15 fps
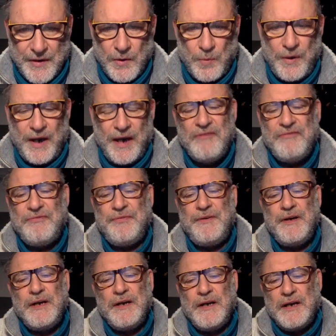We have
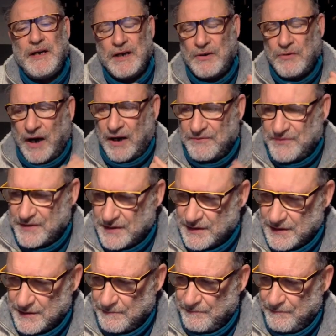graphs